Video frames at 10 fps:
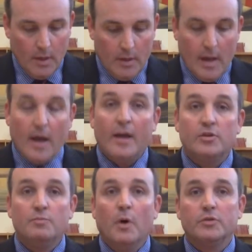Now,
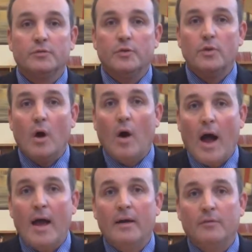as most of you know,
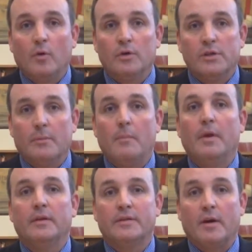I, of course, am a
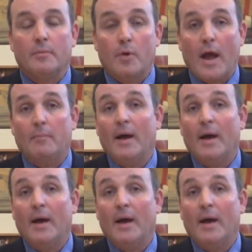military brat.